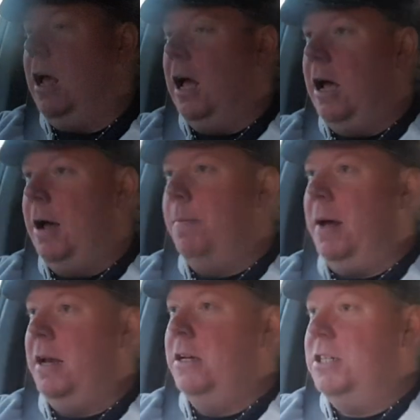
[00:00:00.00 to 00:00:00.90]

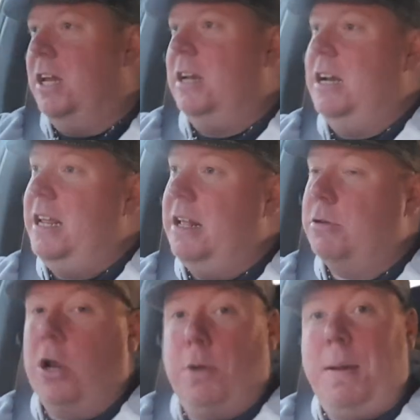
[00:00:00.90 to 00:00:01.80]
And certainly there's
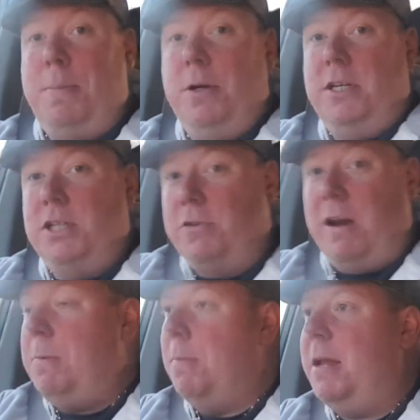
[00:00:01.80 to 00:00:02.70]
a lot of people who
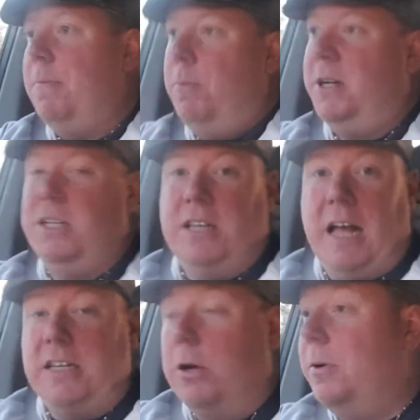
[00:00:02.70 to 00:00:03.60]
disagree with me, which is,
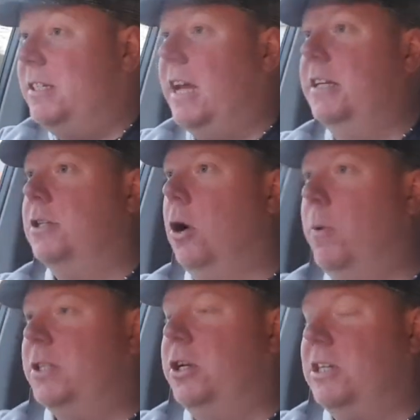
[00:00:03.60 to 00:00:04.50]
as I always say, is
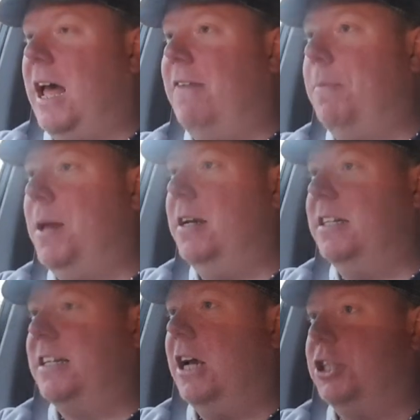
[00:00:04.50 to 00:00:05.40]
cool. It's good to have a bit of
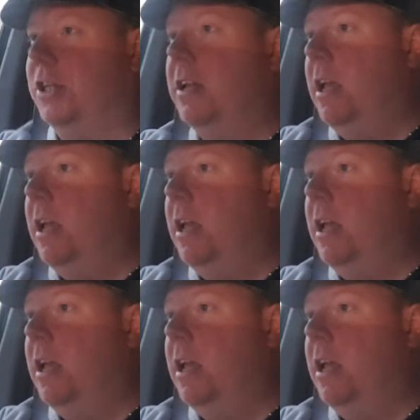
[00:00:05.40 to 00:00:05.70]
discussion.